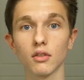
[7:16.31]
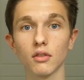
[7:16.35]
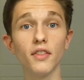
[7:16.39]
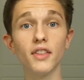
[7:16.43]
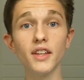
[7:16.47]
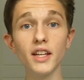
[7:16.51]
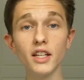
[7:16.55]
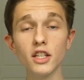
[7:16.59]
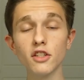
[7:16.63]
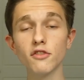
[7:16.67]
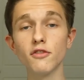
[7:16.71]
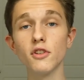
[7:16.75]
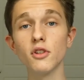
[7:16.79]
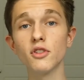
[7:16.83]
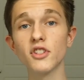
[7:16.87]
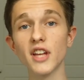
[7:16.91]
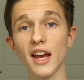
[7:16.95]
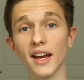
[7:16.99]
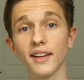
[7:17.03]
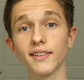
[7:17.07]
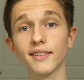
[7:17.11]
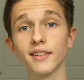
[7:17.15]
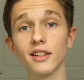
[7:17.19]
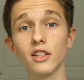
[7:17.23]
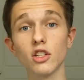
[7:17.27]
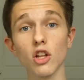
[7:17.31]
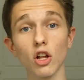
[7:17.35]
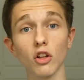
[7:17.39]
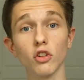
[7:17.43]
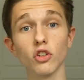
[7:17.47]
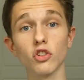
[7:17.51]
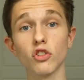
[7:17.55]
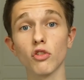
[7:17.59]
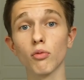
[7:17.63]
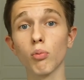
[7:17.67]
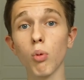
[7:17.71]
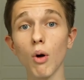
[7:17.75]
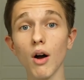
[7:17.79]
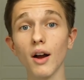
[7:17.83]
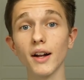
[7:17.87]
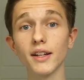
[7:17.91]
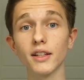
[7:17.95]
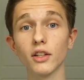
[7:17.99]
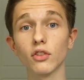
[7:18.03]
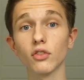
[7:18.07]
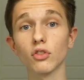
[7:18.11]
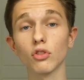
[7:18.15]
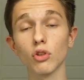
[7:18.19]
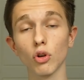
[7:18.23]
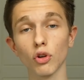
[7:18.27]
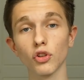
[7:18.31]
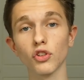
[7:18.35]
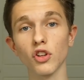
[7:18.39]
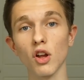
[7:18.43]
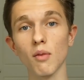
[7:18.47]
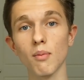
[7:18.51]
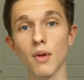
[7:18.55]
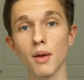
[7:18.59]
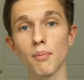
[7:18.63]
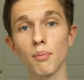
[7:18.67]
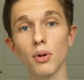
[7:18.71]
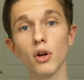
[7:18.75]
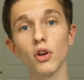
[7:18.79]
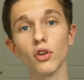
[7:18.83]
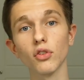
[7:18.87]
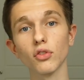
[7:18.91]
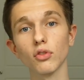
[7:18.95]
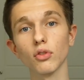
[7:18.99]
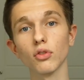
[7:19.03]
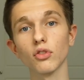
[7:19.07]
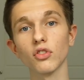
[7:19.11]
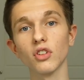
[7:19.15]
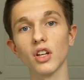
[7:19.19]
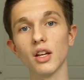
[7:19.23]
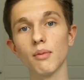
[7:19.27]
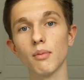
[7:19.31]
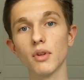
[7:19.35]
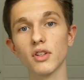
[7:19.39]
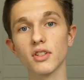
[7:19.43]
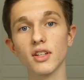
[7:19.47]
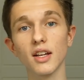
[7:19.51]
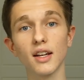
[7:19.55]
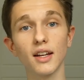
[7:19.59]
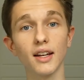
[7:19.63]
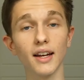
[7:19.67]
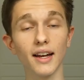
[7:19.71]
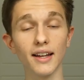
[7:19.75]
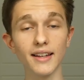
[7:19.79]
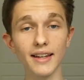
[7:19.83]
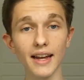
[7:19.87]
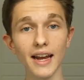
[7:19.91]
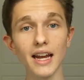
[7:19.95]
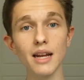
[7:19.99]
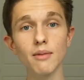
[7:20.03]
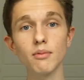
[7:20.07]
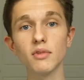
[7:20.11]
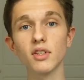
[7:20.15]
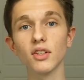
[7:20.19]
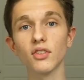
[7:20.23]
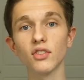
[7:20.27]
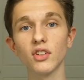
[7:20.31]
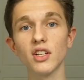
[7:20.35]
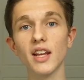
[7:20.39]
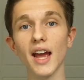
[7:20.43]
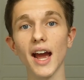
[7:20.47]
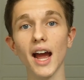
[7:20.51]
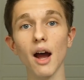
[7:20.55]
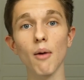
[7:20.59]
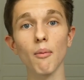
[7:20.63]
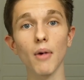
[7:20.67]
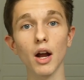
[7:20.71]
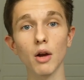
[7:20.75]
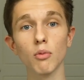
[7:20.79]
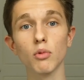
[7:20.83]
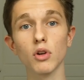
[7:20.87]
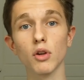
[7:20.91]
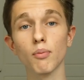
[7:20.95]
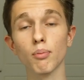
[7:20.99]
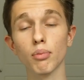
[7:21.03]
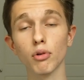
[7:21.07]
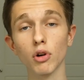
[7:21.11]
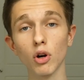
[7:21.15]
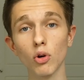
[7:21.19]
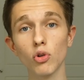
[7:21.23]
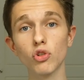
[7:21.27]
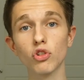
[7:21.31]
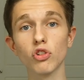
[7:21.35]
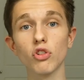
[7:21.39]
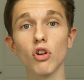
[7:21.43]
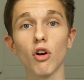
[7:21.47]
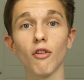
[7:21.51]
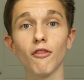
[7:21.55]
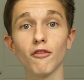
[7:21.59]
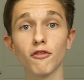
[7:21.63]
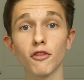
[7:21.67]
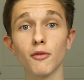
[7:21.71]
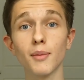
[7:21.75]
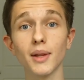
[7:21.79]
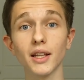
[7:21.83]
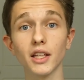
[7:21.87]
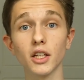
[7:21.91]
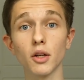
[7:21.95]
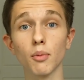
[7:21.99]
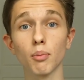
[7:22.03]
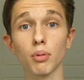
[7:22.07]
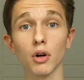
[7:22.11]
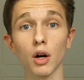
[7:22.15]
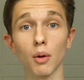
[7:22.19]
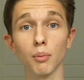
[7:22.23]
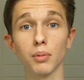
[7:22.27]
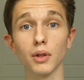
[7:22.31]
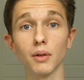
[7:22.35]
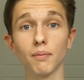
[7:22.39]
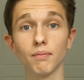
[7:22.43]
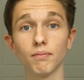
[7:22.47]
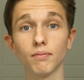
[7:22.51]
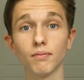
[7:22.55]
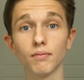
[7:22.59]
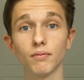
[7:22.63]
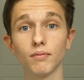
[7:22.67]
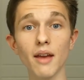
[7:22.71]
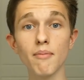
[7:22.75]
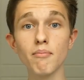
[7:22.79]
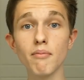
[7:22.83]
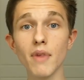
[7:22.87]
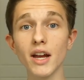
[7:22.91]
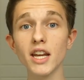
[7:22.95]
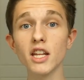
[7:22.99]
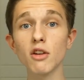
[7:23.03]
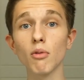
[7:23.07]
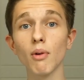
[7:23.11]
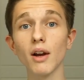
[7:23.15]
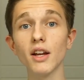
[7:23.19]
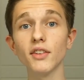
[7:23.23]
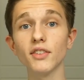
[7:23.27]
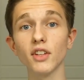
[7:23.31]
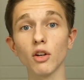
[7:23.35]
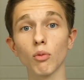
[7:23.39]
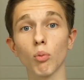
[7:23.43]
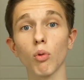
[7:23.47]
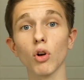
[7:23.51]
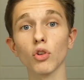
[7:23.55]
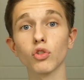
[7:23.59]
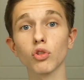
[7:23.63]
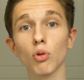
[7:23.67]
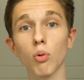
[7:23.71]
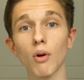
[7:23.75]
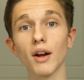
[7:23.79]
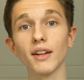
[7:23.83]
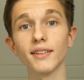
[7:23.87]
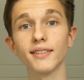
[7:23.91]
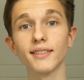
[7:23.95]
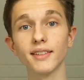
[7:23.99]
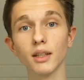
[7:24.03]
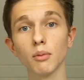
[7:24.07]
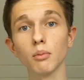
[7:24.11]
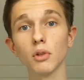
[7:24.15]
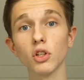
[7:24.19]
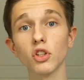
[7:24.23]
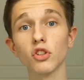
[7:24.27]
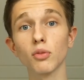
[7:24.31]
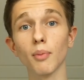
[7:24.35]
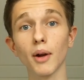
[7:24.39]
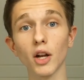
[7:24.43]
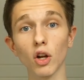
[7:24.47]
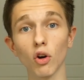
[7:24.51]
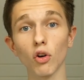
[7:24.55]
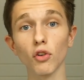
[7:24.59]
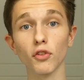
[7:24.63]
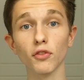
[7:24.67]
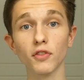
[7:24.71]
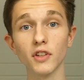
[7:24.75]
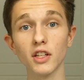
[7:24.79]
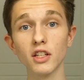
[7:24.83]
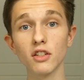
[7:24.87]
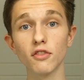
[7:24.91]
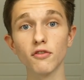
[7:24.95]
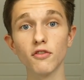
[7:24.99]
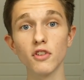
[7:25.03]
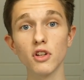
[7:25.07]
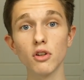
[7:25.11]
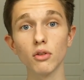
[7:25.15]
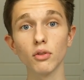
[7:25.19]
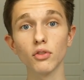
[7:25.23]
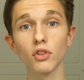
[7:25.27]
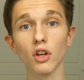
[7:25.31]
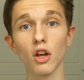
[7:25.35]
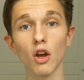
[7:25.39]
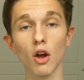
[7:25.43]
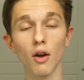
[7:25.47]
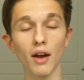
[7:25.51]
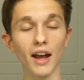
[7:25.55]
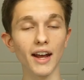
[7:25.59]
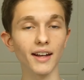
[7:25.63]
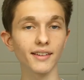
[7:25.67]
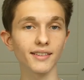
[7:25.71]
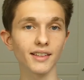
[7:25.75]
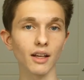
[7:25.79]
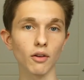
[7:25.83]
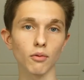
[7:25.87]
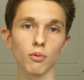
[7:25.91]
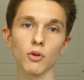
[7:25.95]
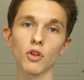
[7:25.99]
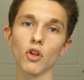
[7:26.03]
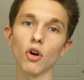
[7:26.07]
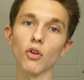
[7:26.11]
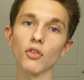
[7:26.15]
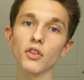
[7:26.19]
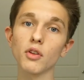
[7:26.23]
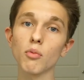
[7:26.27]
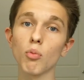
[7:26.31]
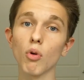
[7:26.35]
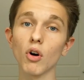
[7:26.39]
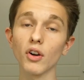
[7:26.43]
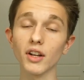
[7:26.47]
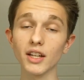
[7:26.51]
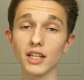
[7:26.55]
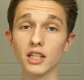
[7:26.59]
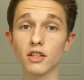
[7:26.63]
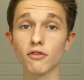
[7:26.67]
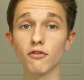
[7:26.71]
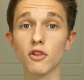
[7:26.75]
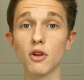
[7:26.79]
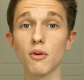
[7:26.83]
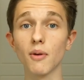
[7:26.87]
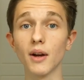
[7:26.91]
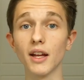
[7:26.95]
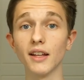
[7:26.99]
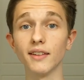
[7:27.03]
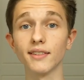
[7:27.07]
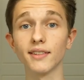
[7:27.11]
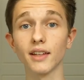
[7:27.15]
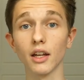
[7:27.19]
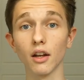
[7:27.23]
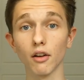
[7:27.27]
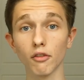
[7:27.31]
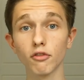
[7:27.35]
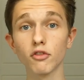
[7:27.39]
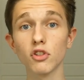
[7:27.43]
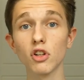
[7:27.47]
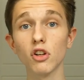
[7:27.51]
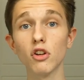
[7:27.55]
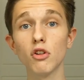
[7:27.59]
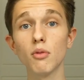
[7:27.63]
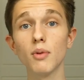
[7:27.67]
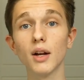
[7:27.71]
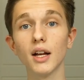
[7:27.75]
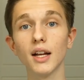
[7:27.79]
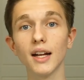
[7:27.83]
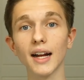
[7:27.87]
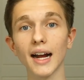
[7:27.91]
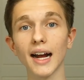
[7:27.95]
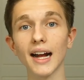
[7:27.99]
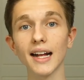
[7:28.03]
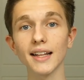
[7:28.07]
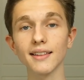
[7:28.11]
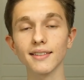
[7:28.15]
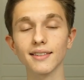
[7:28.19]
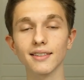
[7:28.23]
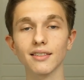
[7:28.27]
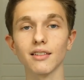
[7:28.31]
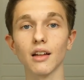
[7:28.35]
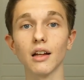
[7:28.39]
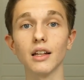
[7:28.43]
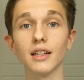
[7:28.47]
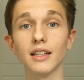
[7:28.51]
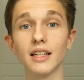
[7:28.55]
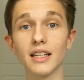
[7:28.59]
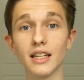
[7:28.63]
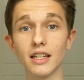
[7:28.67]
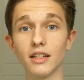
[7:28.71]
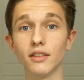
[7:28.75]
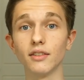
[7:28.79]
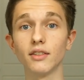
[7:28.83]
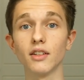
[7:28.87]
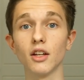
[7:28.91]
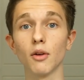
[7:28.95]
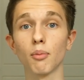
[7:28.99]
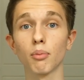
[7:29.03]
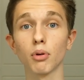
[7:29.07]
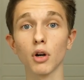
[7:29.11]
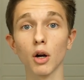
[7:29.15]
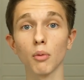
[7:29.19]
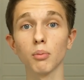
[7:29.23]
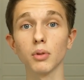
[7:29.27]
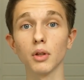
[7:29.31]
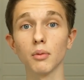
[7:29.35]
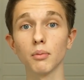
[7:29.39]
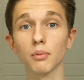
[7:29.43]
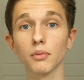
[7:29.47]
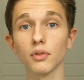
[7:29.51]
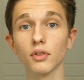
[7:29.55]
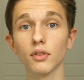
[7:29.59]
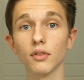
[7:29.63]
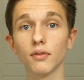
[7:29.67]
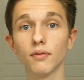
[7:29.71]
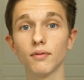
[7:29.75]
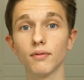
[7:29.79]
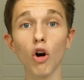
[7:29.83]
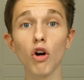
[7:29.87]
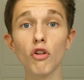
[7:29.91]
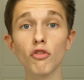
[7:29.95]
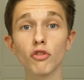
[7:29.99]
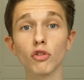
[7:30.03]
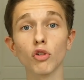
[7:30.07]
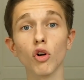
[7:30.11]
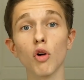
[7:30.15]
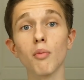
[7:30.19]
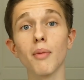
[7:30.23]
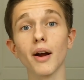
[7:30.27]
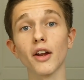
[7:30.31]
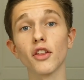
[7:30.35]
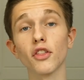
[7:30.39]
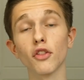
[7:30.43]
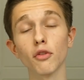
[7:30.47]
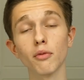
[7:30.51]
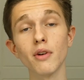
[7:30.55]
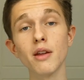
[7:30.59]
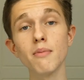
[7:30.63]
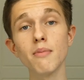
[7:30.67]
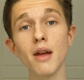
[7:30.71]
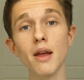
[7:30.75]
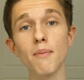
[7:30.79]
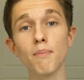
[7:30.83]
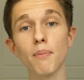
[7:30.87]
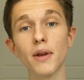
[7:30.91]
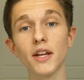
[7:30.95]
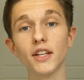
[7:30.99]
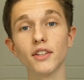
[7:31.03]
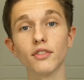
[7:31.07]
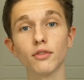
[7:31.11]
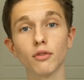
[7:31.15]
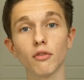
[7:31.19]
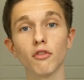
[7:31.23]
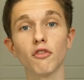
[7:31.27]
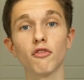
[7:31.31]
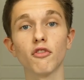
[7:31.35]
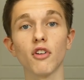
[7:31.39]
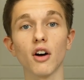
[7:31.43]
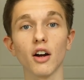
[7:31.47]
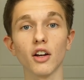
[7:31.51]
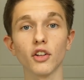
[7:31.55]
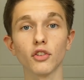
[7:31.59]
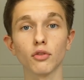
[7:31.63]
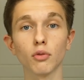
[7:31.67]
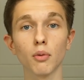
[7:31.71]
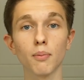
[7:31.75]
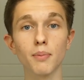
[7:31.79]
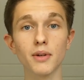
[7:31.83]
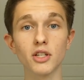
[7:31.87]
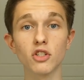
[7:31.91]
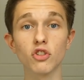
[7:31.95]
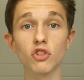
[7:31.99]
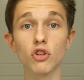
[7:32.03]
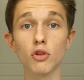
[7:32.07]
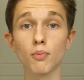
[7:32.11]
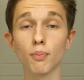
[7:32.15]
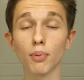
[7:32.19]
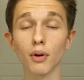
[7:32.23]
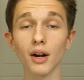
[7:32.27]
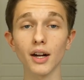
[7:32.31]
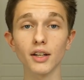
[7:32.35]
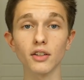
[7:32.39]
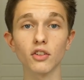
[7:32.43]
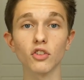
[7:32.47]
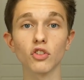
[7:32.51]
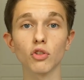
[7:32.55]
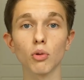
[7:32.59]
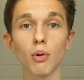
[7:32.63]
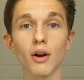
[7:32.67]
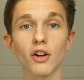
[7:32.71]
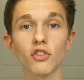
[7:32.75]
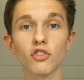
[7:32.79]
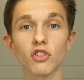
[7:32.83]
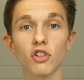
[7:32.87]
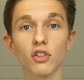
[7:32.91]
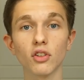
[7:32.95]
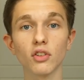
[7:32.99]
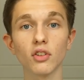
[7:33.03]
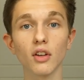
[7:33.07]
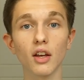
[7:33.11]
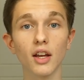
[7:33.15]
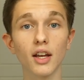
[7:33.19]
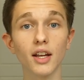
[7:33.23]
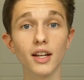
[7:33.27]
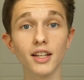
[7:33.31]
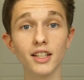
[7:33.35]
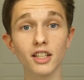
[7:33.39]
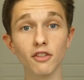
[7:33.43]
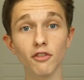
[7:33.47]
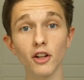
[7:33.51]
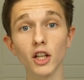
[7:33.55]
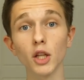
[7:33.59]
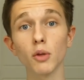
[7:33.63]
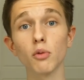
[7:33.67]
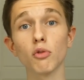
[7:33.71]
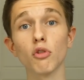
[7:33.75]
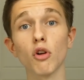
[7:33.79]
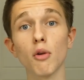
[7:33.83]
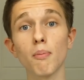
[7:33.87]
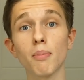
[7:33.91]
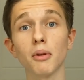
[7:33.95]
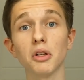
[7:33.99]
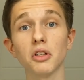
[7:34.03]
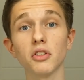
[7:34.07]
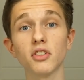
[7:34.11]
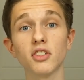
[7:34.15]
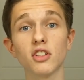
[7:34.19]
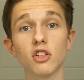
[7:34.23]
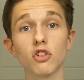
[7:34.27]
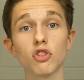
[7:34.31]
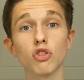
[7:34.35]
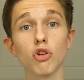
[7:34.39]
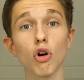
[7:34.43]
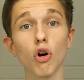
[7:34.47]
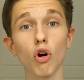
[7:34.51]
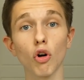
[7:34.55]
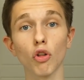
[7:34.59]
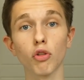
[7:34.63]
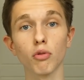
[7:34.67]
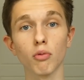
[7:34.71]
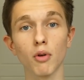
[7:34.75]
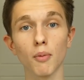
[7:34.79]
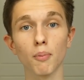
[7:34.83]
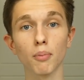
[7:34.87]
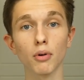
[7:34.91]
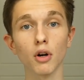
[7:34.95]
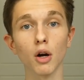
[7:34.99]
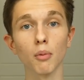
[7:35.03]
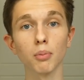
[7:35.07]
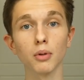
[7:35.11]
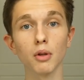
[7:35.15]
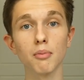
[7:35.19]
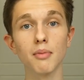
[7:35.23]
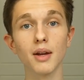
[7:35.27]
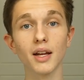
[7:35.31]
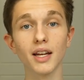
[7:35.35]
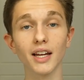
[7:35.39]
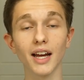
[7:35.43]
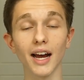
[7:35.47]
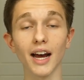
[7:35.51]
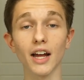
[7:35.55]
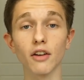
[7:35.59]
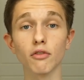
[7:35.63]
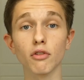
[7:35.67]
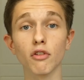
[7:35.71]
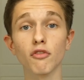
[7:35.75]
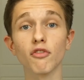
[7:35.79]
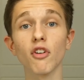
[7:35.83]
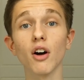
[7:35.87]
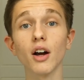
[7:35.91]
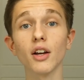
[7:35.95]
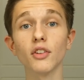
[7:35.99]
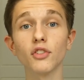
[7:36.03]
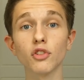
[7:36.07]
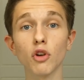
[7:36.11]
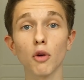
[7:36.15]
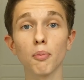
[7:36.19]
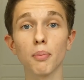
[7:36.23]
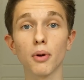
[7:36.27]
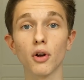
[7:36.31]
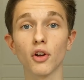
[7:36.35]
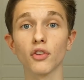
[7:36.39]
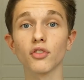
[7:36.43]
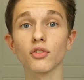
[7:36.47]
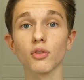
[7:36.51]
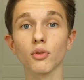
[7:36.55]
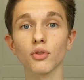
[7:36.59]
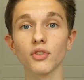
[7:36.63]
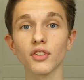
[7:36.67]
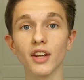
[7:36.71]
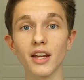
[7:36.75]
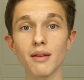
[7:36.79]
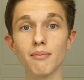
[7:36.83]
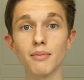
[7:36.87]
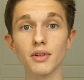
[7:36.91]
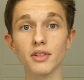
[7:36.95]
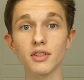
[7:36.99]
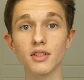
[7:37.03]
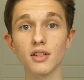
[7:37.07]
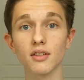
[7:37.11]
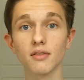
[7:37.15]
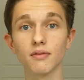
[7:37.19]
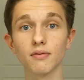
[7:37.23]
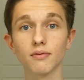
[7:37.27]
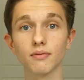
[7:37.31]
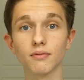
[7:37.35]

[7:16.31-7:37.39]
The interview tested knowledge of what I discussed on my personal statement and aimed to see how I would approach an unfamiliar problem. In many ways it was quite similar to my Oxford interviews, except with only one interviewer instead of two, and slightly easier problems. Overall, my three main pieces of advice would be to do practice questions, develop your ability to talk through a problem, and revise your personal statement.